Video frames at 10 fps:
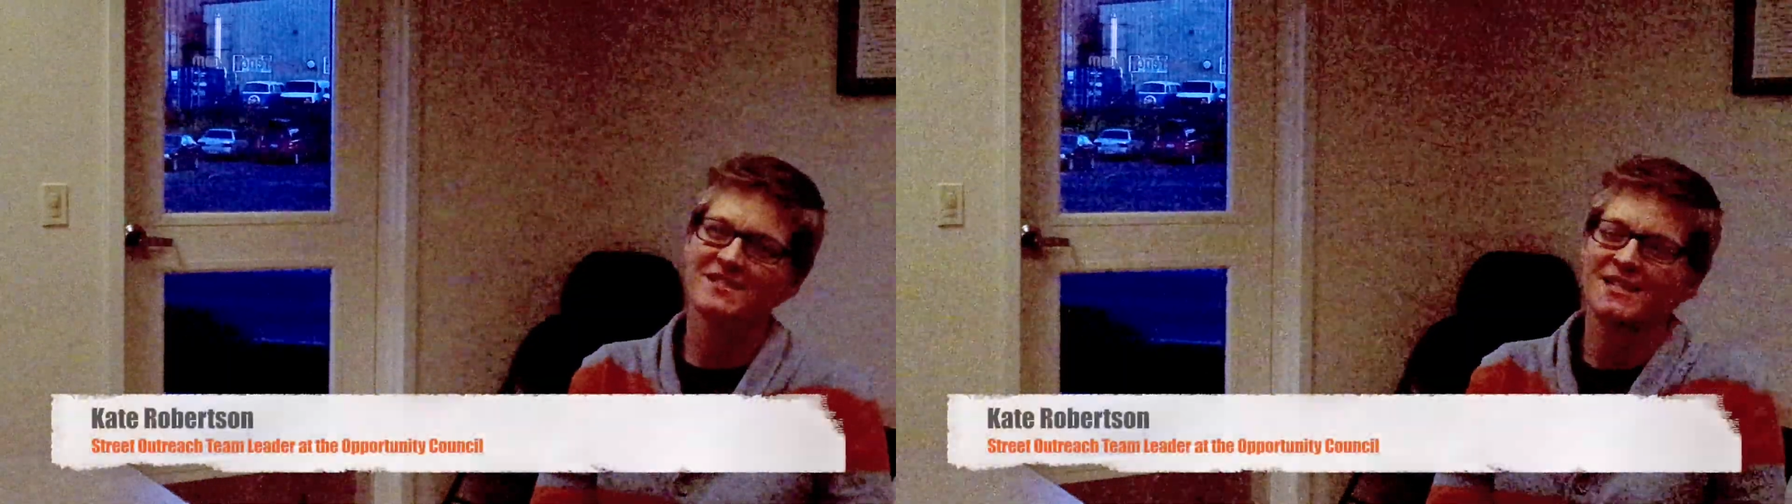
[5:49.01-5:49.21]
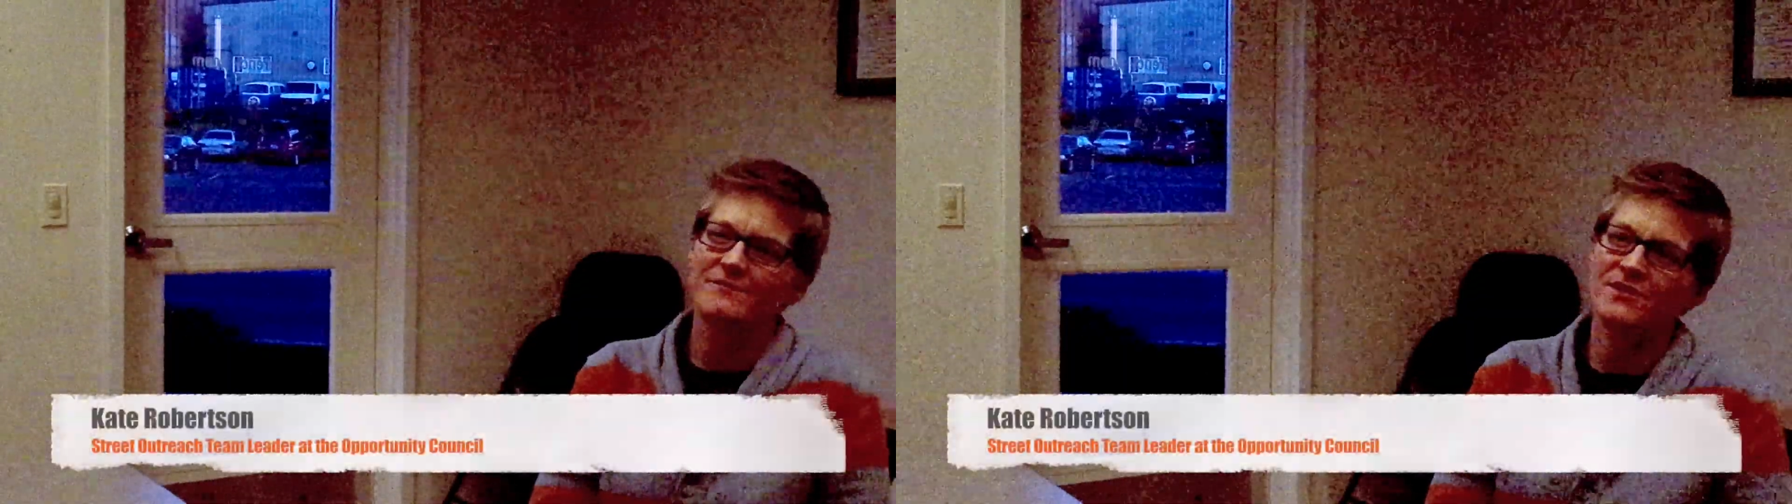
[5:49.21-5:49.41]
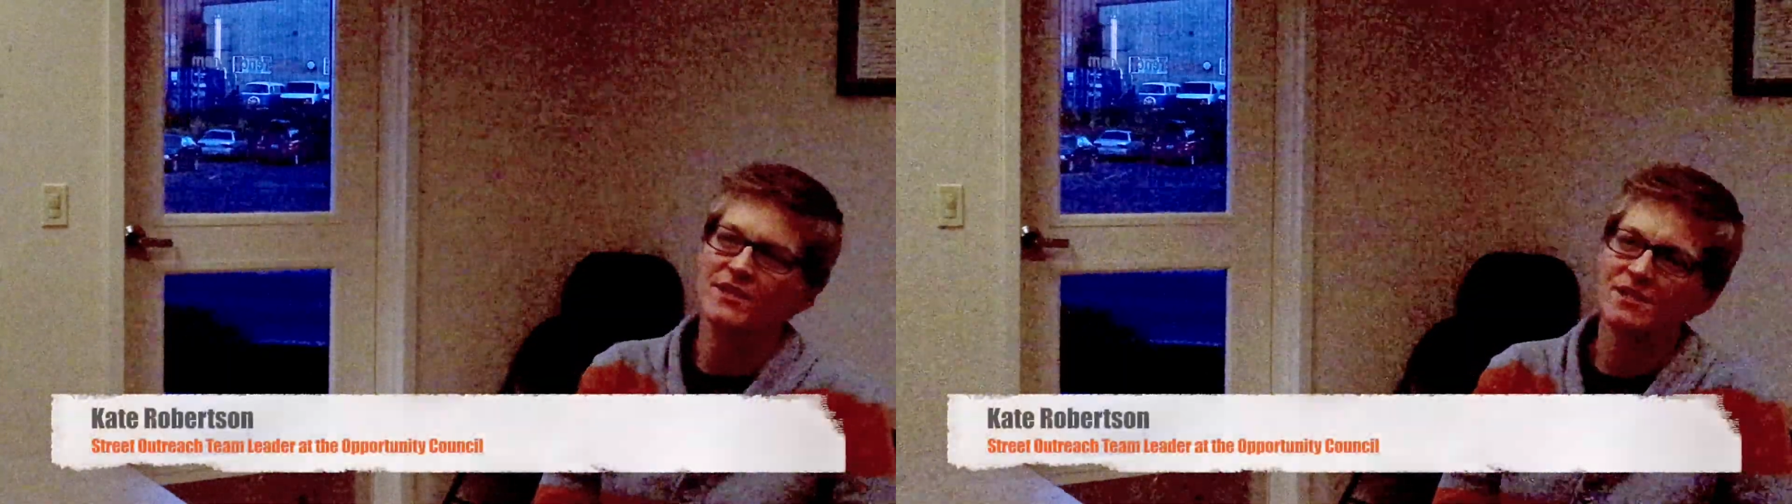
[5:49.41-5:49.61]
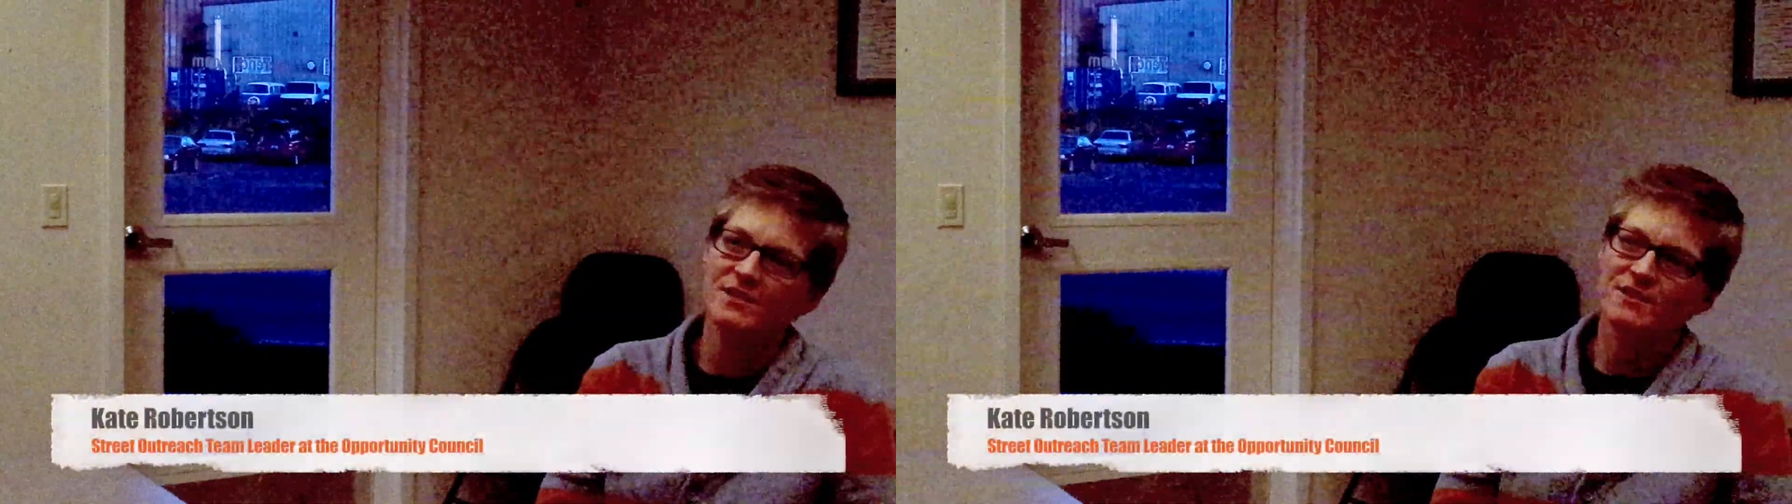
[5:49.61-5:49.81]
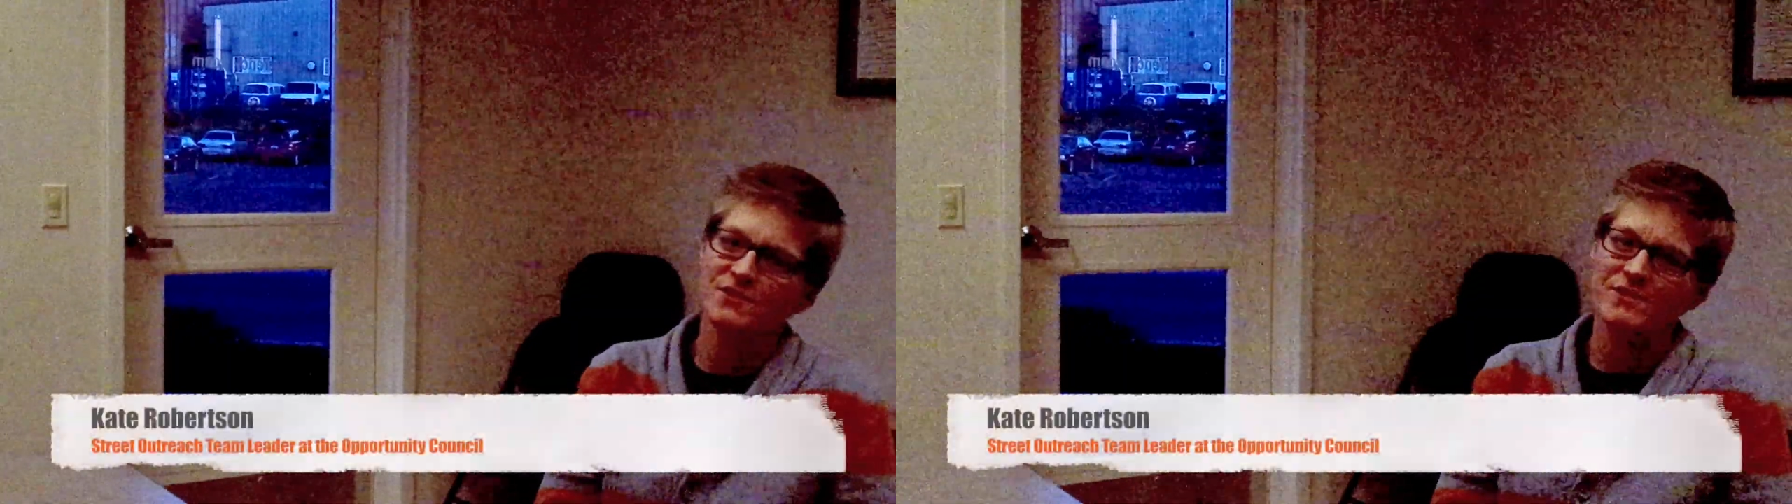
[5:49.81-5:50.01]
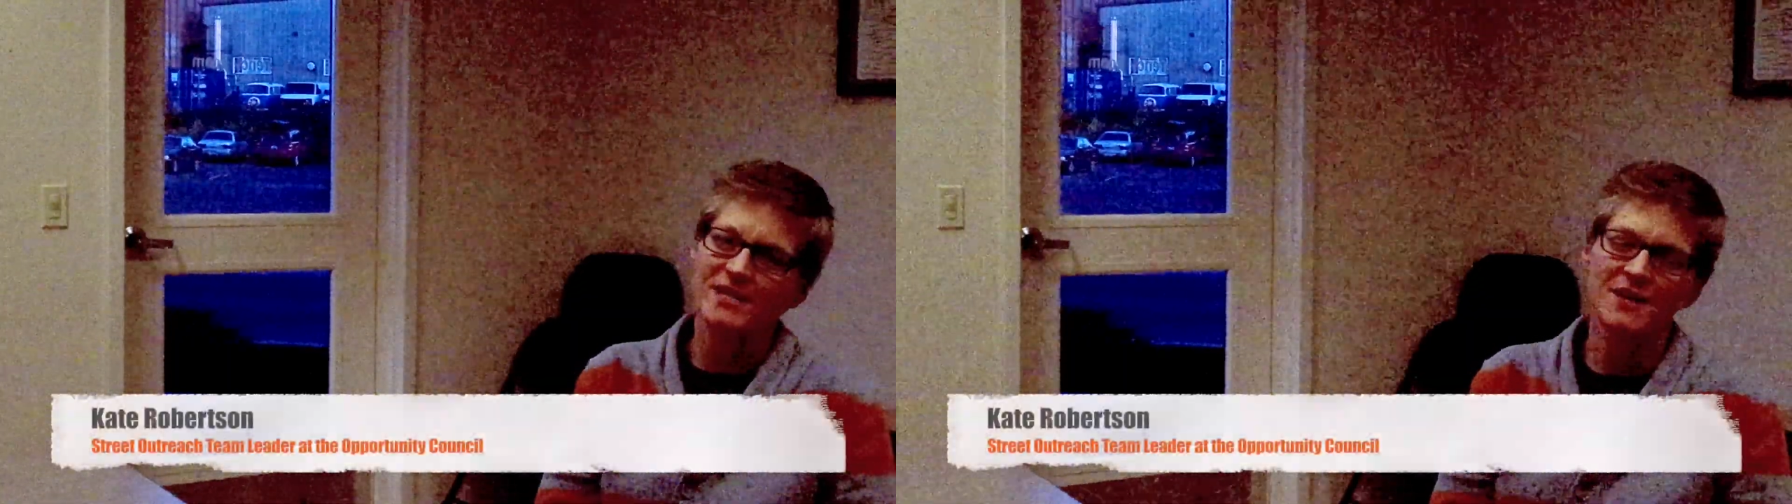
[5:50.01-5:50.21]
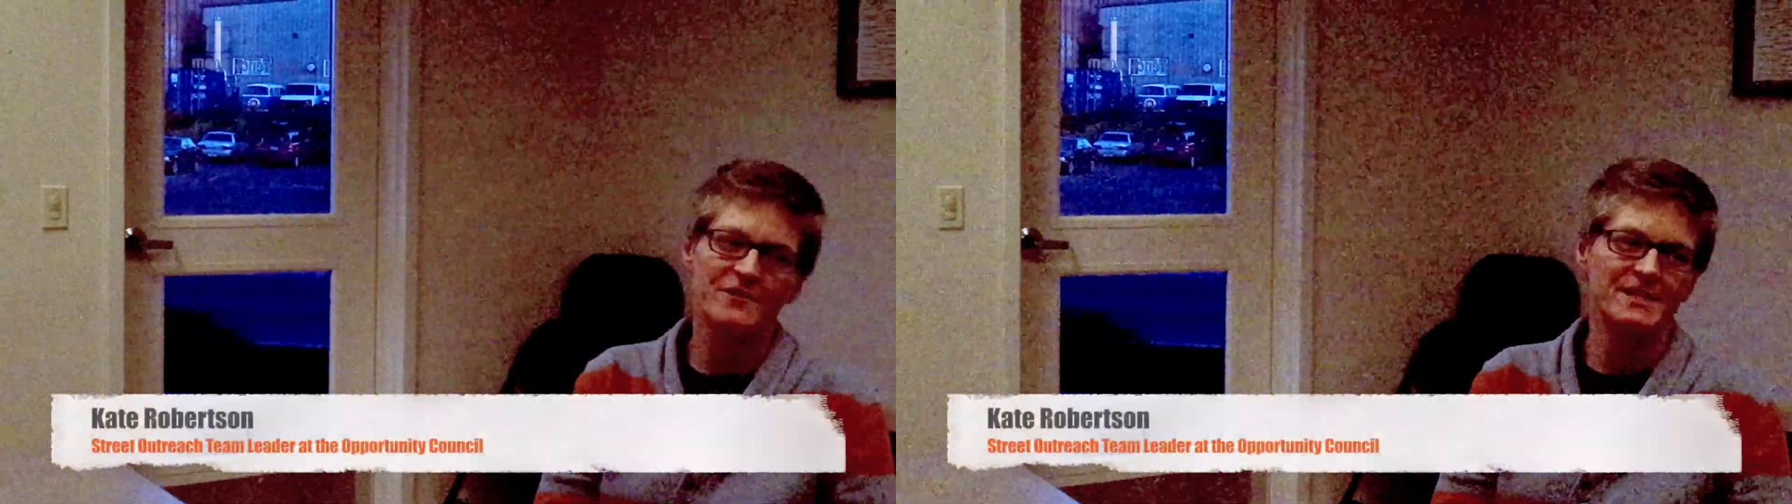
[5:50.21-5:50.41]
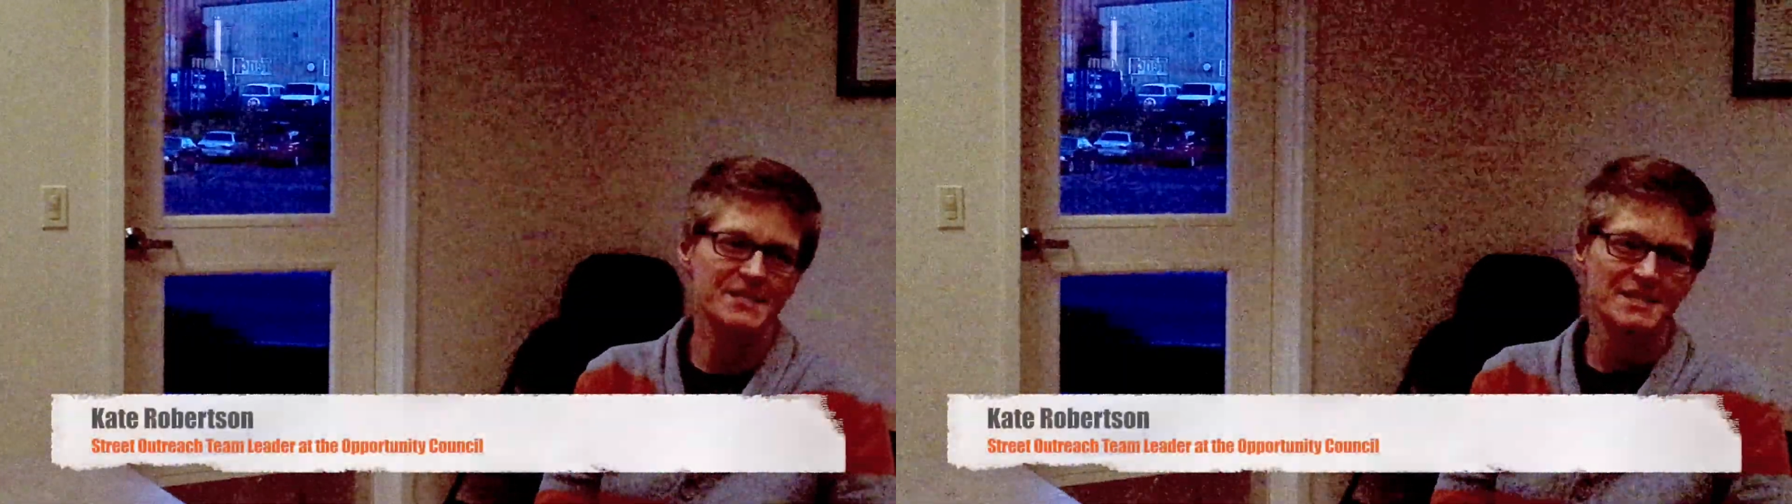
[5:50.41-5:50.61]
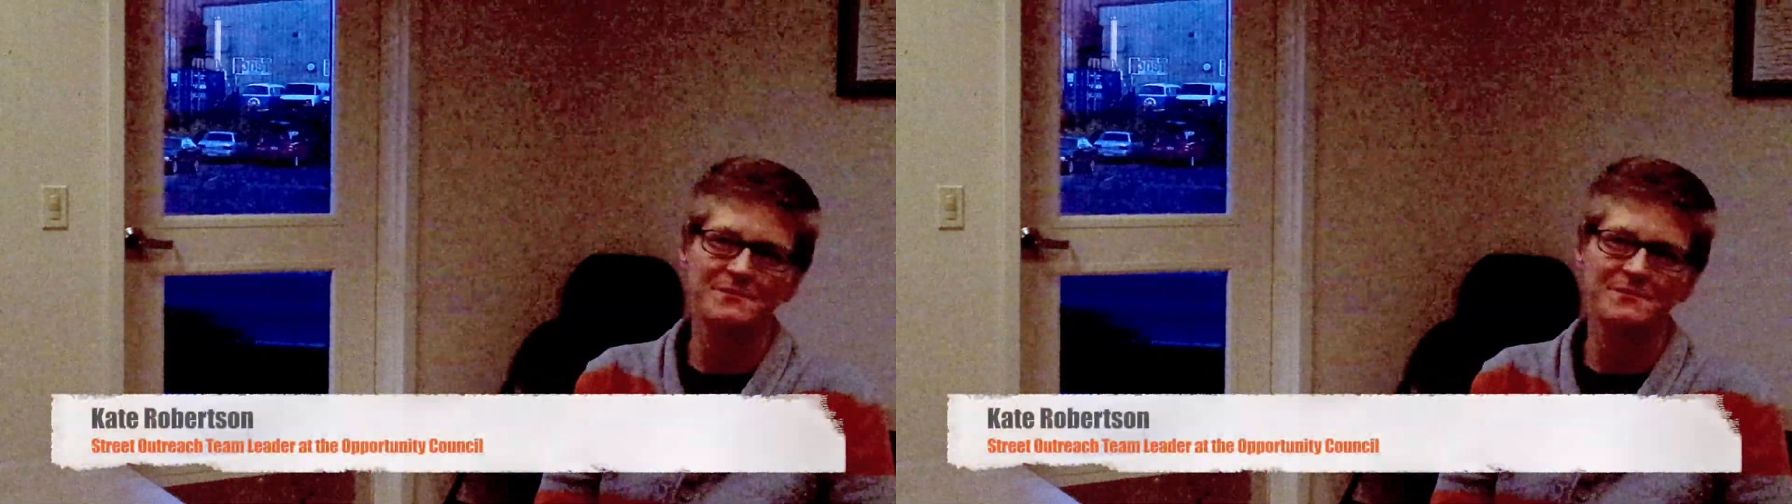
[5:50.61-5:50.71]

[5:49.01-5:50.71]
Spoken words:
and I'm the Street Outreach